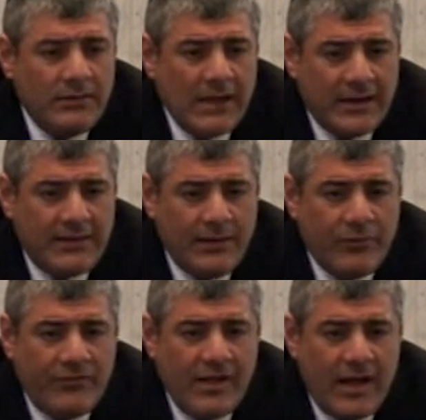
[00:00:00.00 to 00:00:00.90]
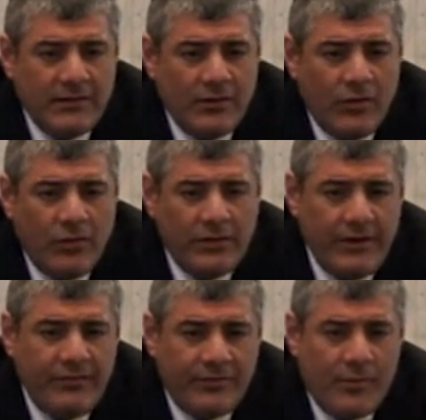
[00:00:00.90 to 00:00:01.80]
Nothing was done.
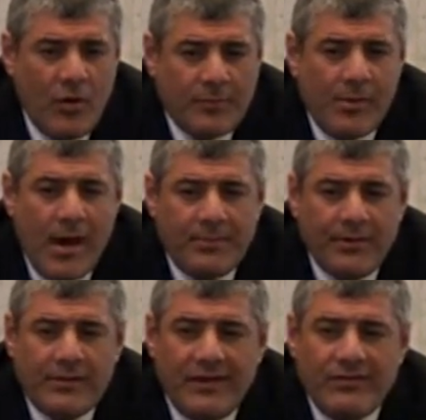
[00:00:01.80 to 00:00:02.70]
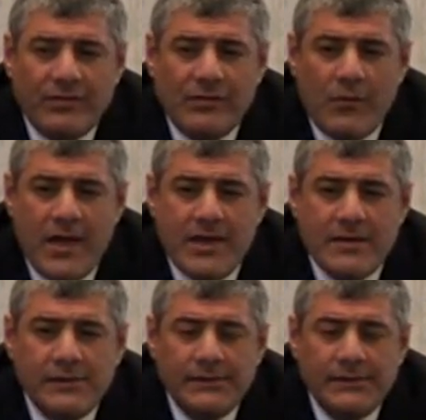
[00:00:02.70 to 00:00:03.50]
Only spoke proper things on the way.